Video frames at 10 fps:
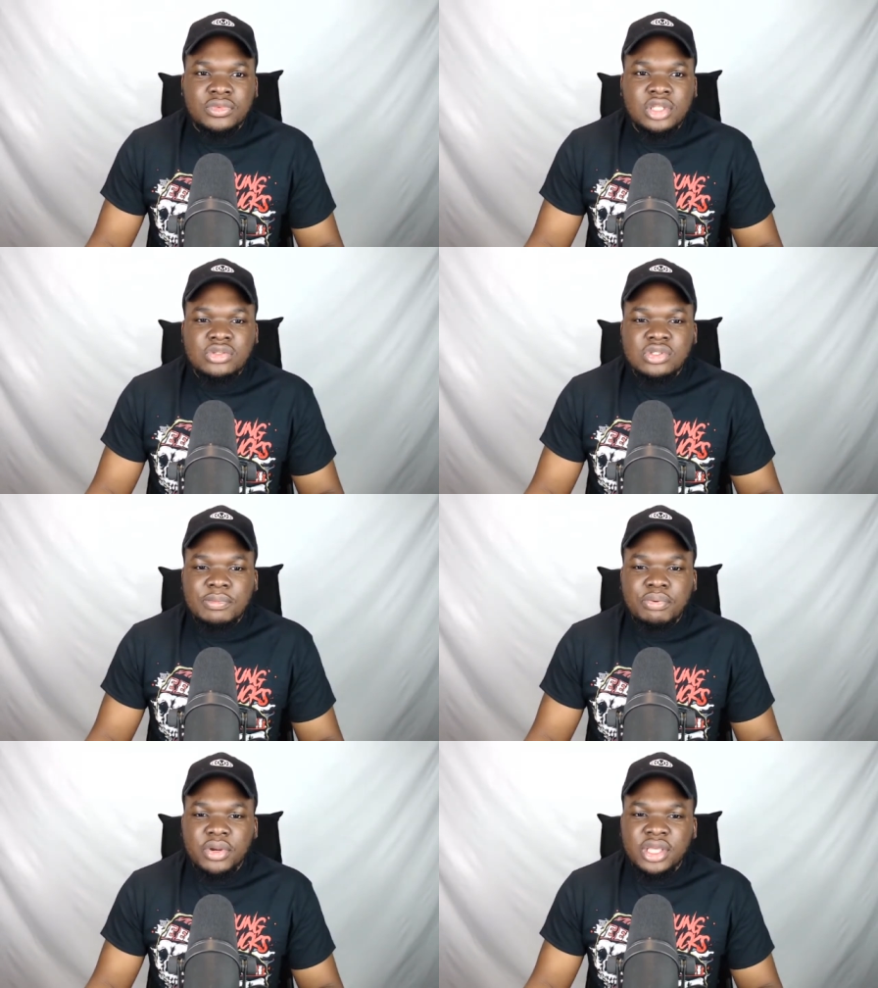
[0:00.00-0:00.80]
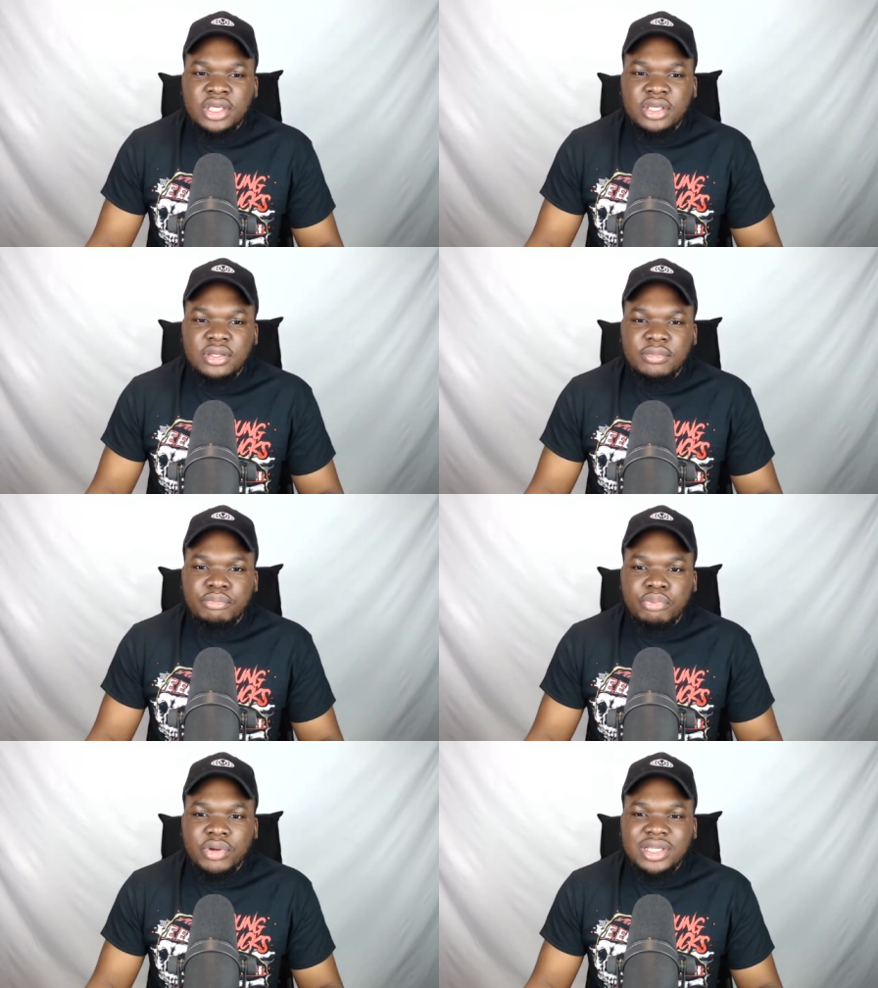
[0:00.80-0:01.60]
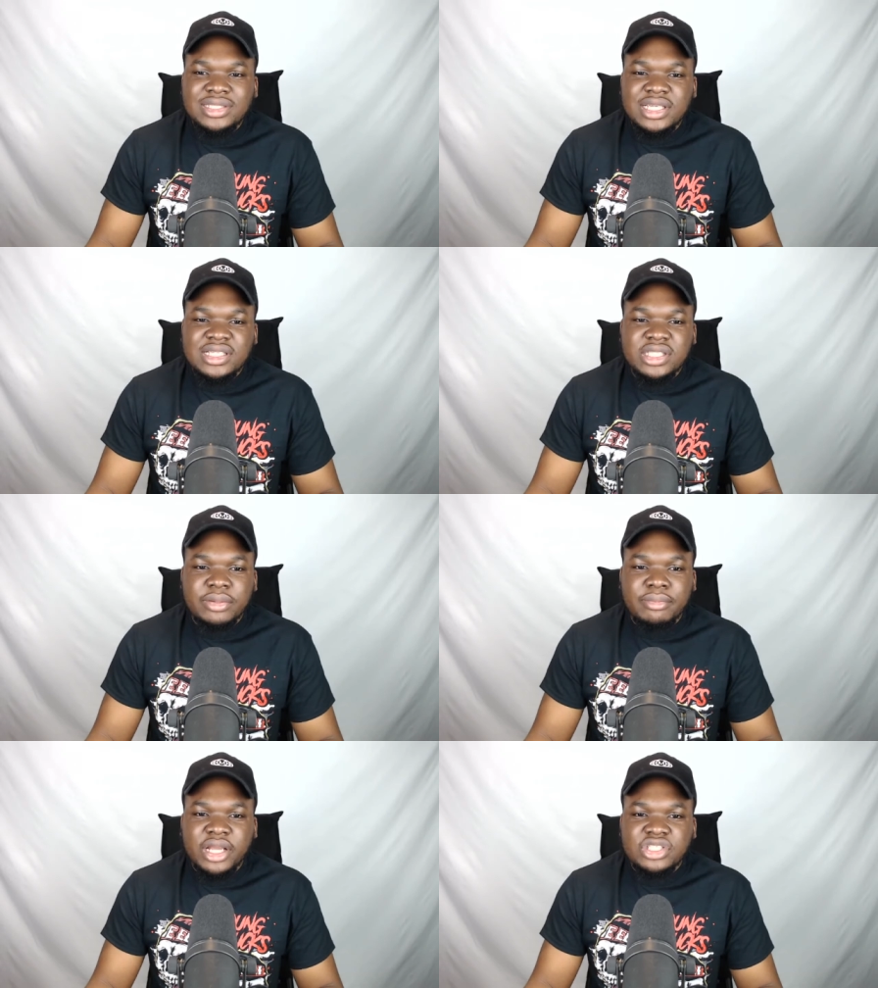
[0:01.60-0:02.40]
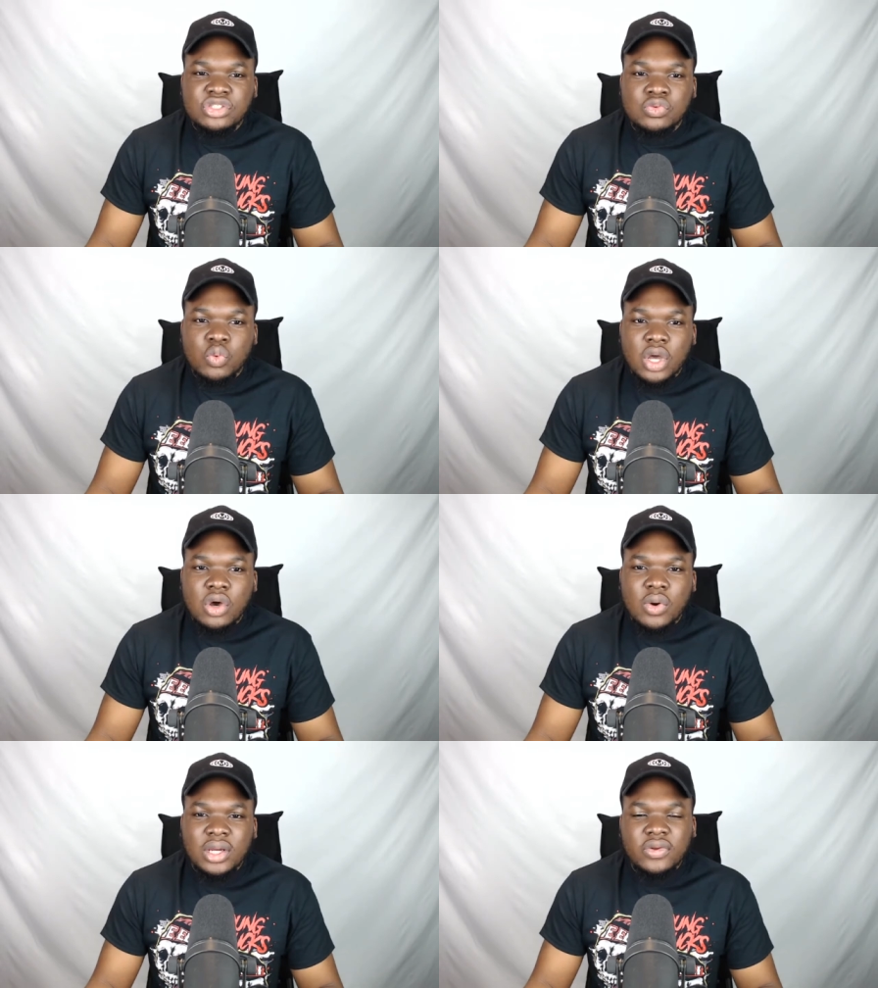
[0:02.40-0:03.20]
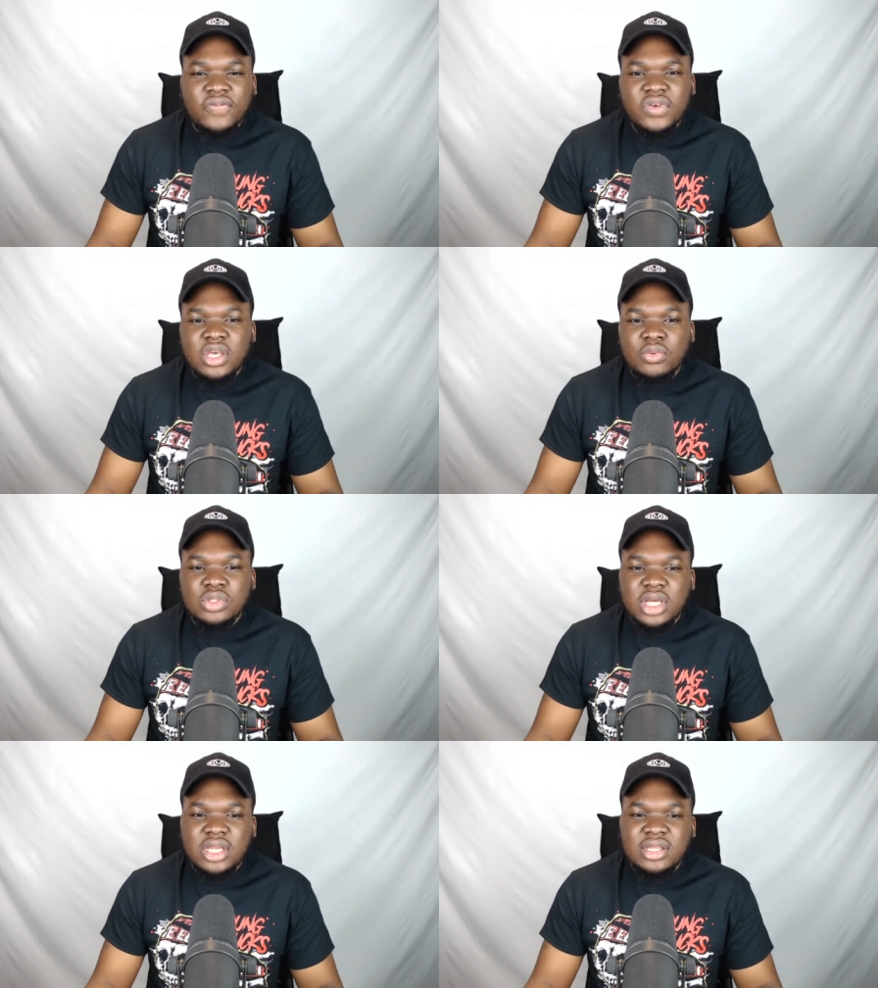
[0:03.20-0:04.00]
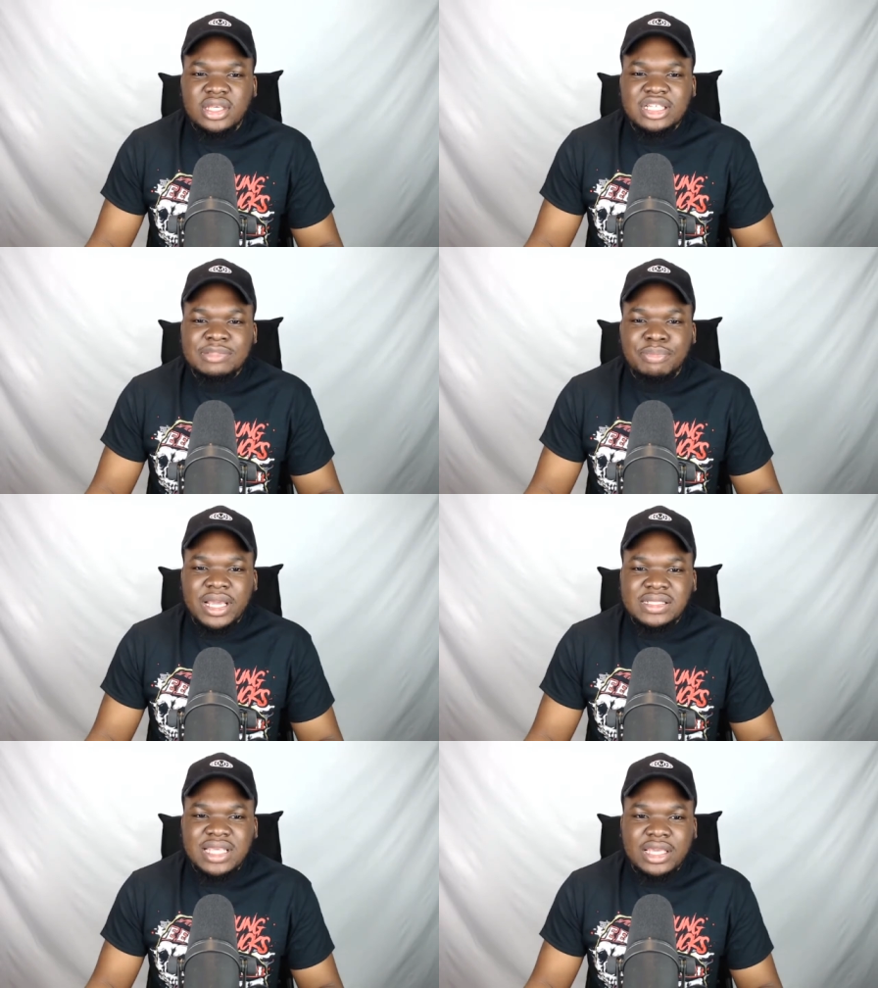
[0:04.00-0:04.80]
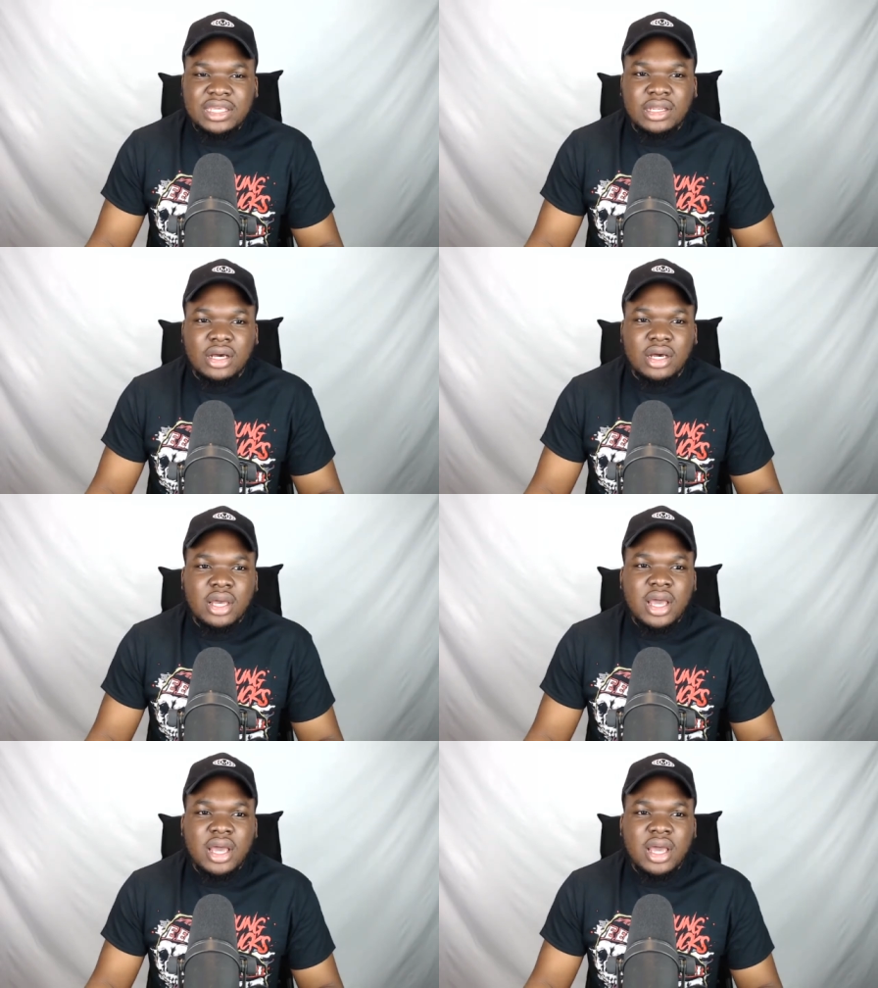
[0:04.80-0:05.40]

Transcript: This was a pretty decent match as well. I don't think it was anything spectacular.